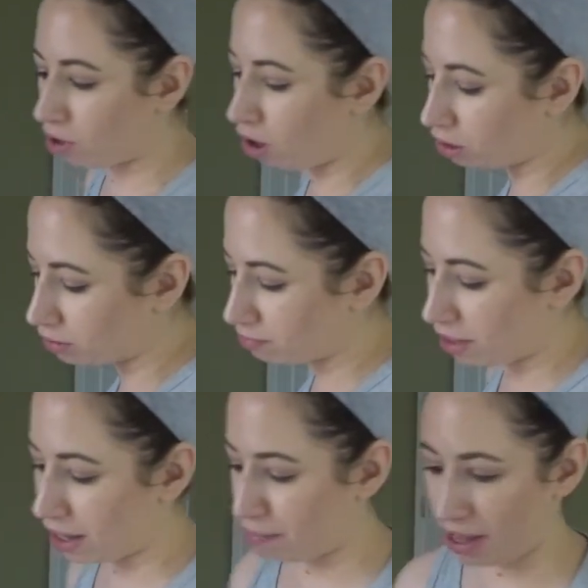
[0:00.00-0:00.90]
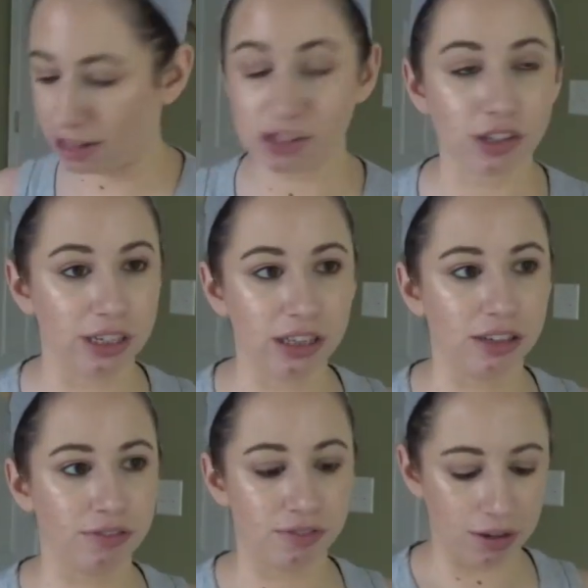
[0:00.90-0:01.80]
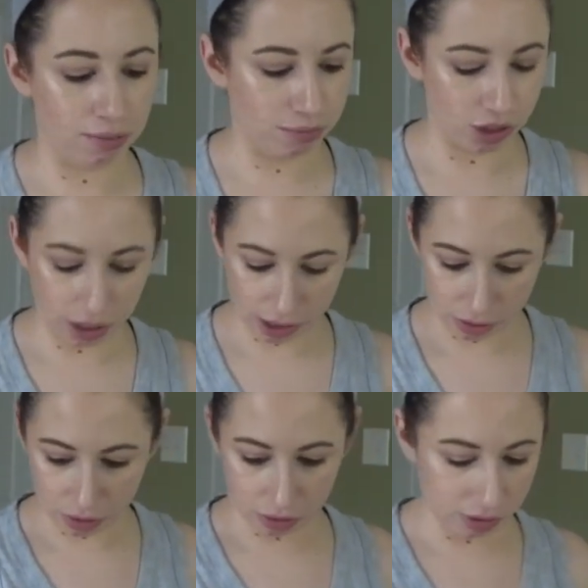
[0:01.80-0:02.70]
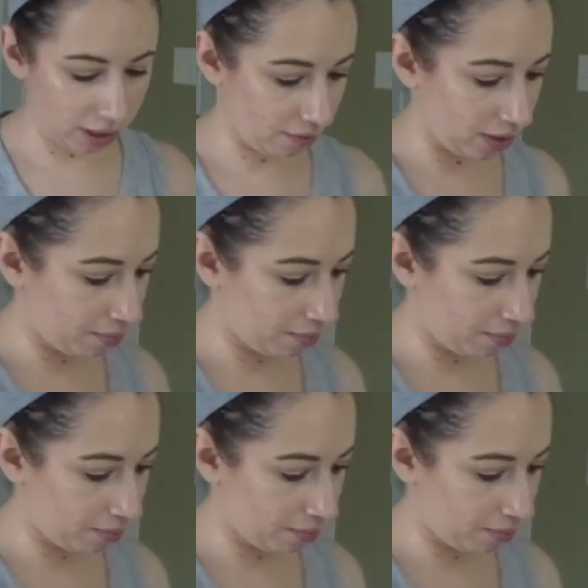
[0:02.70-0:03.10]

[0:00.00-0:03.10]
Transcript: all of my pants are either from Target or Old Navy.